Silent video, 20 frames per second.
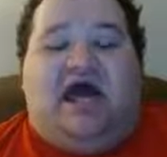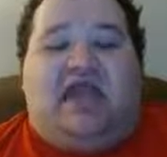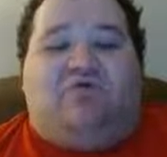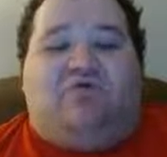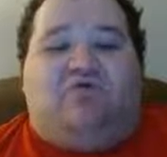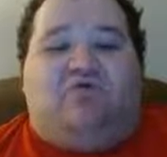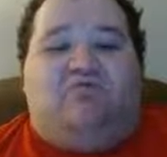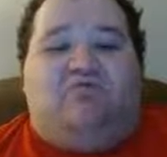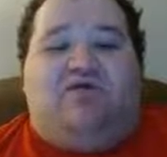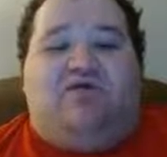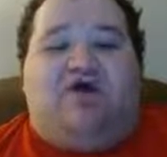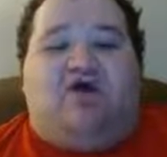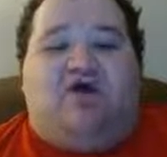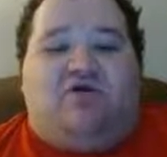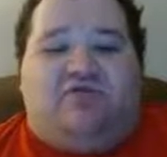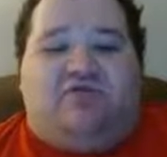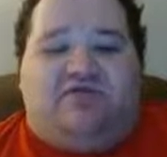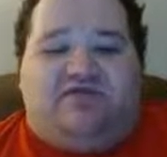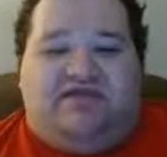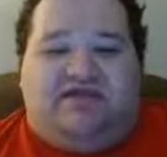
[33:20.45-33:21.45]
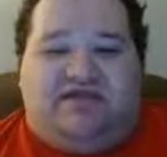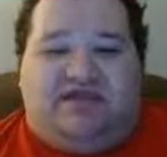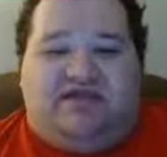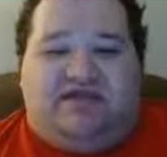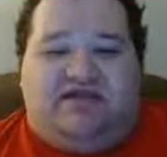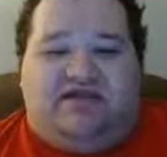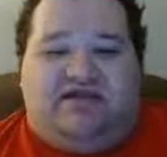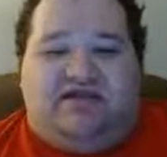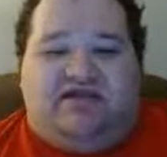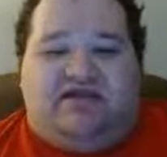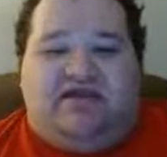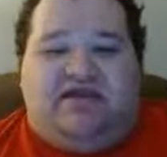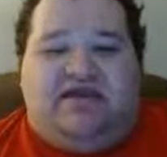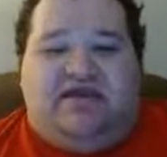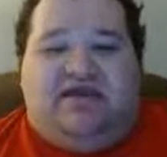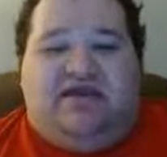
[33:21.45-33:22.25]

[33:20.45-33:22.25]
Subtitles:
I will be hosting